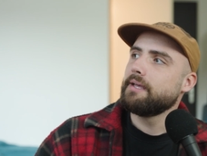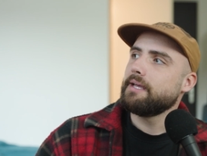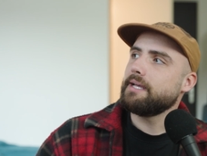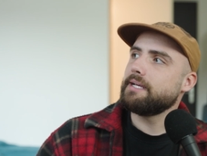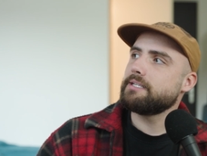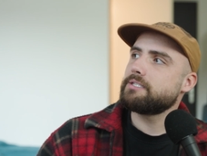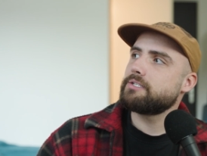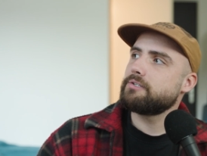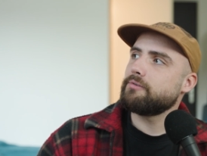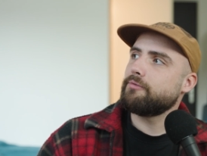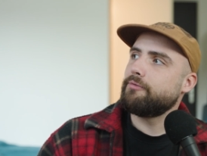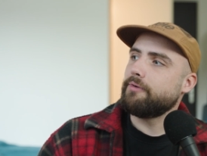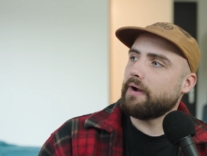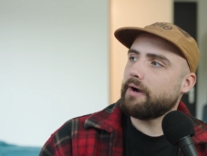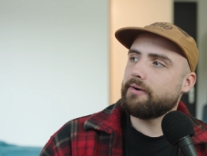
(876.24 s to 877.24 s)
it's
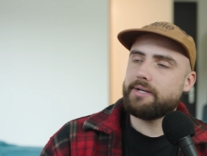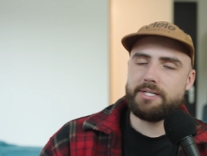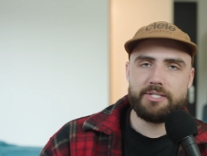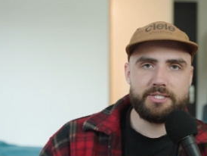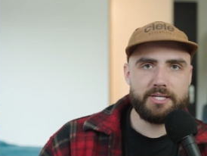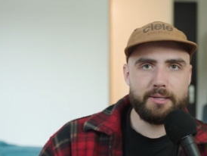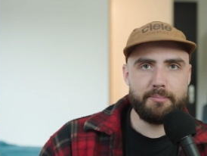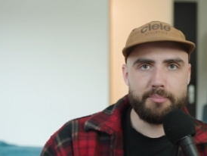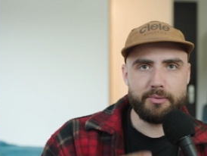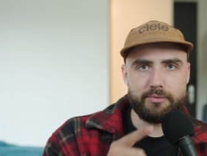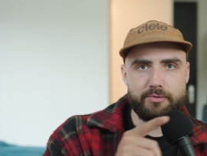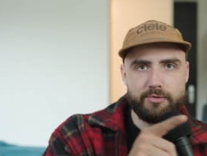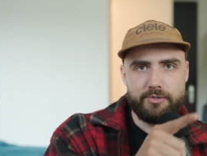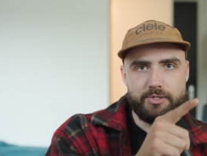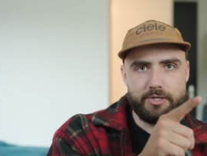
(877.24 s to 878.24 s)
very simple
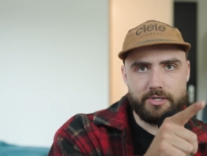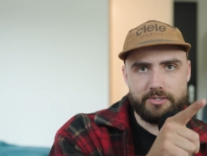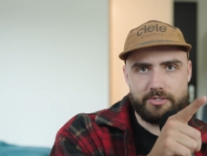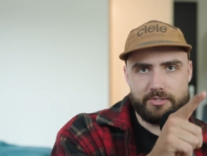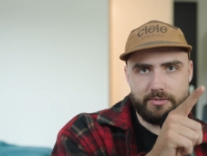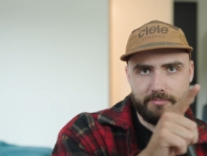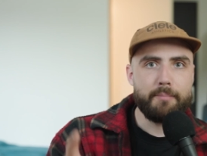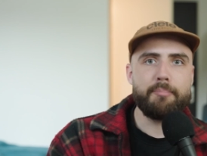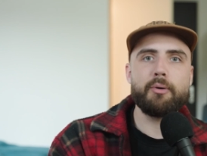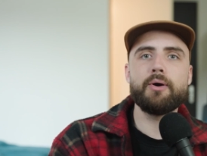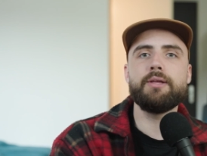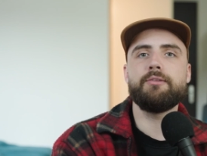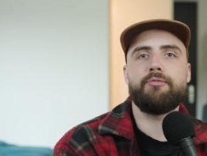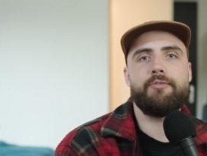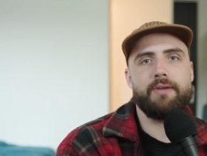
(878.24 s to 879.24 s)
to just
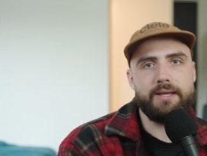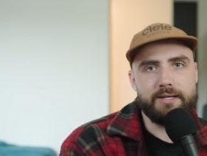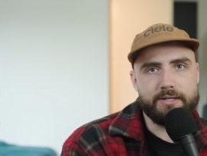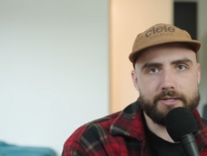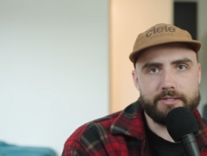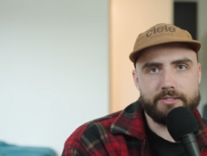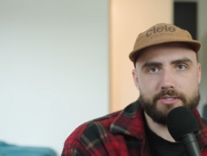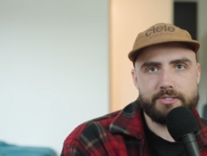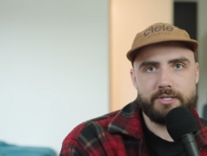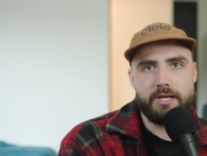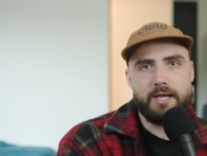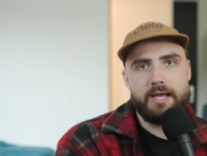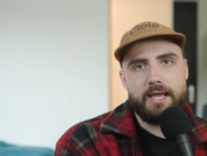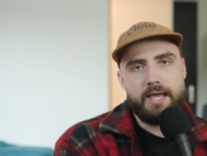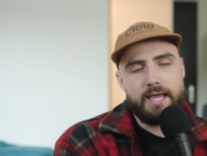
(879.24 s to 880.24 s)
point fingers
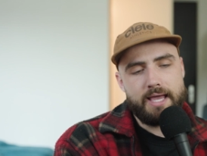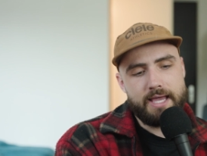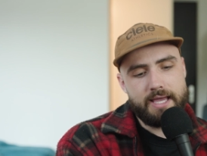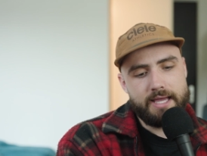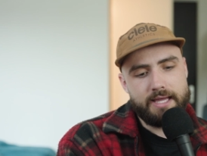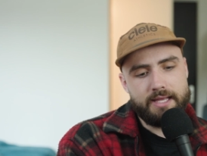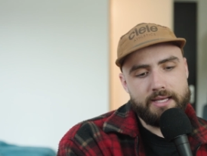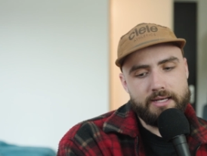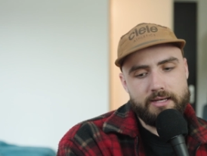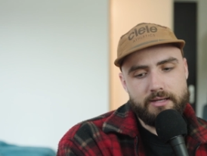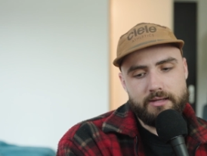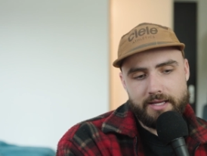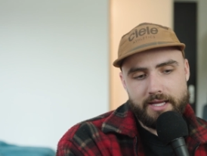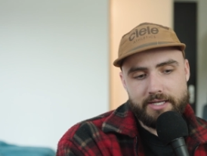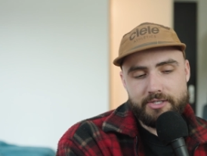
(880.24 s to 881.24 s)
and
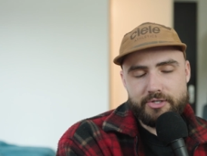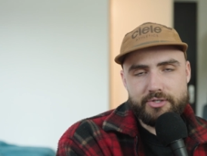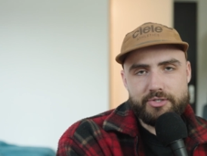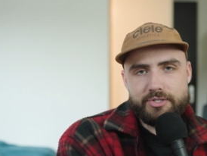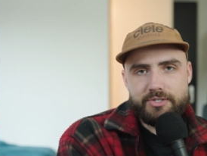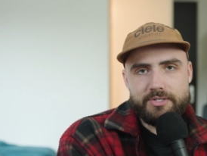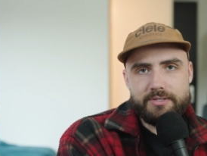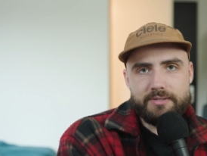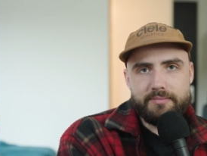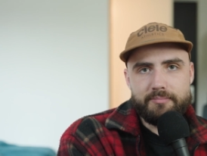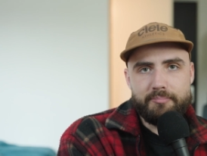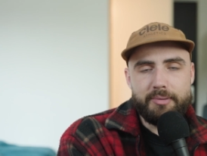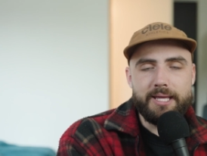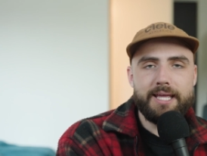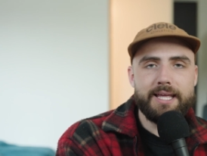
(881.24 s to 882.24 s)
just
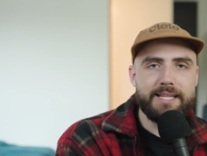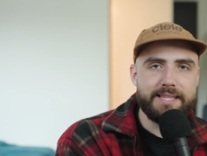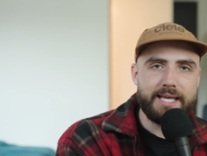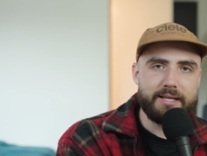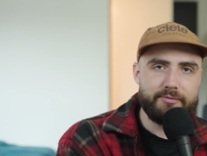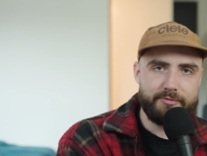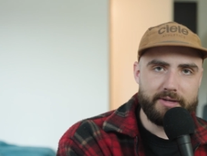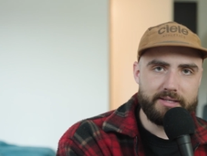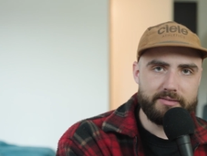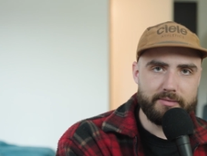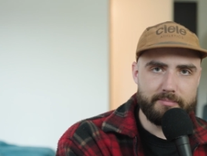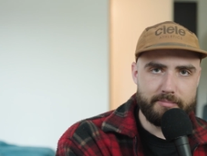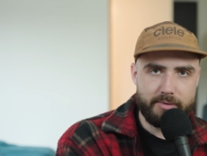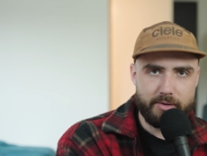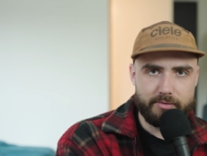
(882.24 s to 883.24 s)
be in that
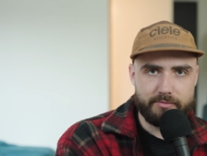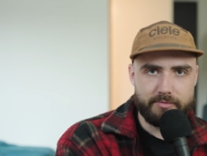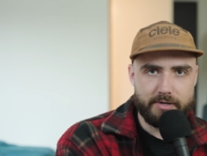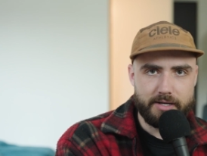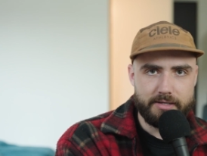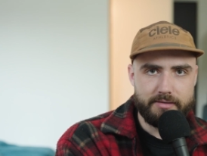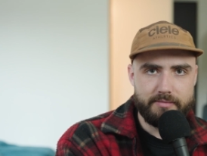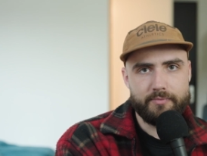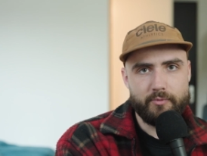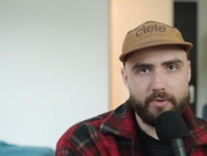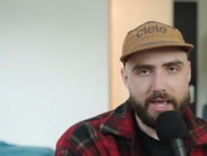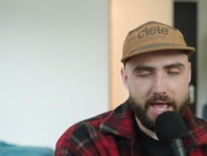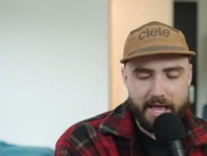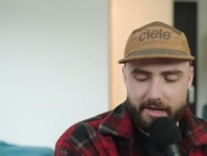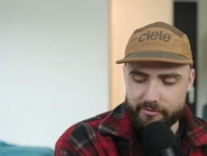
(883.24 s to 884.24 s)
victim mode, right?
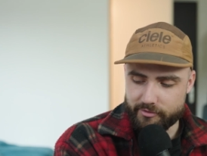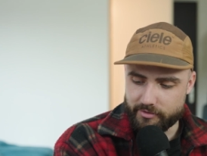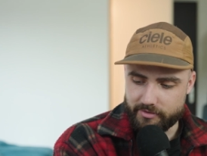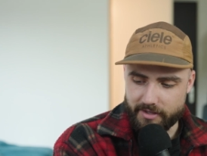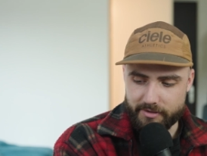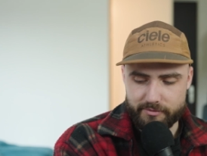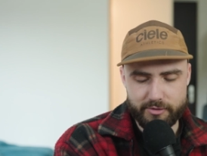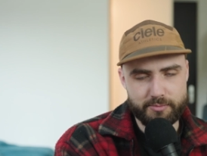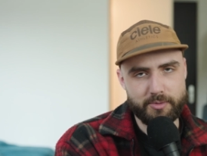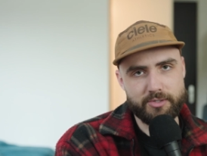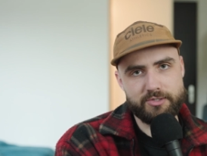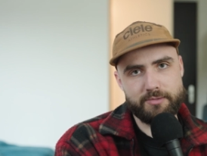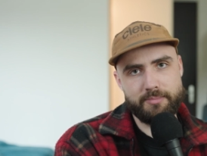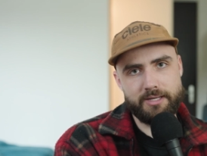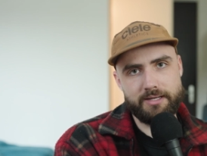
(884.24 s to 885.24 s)
We have to take
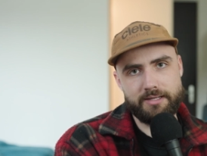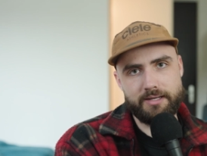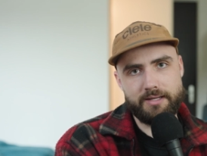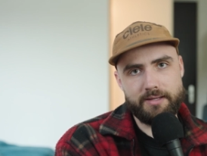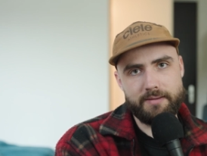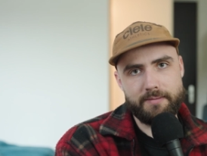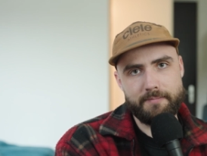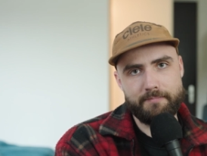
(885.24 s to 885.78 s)
responsibility.